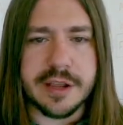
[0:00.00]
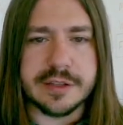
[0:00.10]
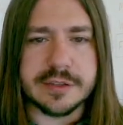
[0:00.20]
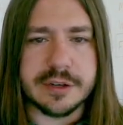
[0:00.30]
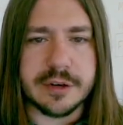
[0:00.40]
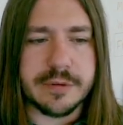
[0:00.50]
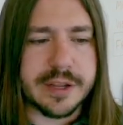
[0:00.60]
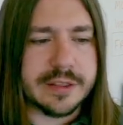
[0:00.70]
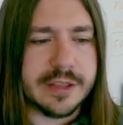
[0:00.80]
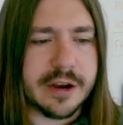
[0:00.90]
answer
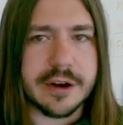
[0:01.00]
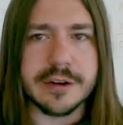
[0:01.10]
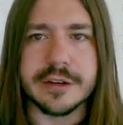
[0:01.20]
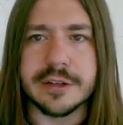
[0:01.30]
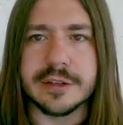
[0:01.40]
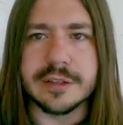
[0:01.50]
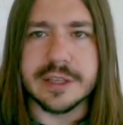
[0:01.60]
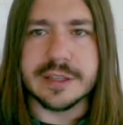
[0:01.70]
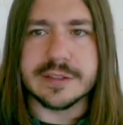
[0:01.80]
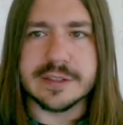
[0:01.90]
right there.
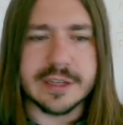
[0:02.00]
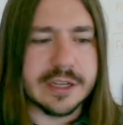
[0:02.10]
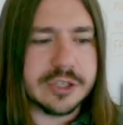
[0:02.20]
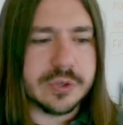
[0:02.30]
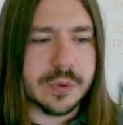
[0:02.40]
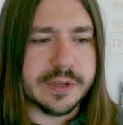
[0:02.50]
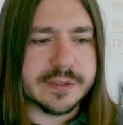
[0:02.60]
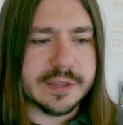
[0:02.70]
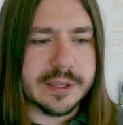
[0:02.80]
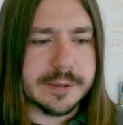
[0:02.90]
It's uh,
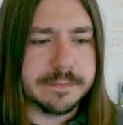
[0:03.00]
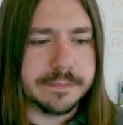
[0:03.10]
choice E.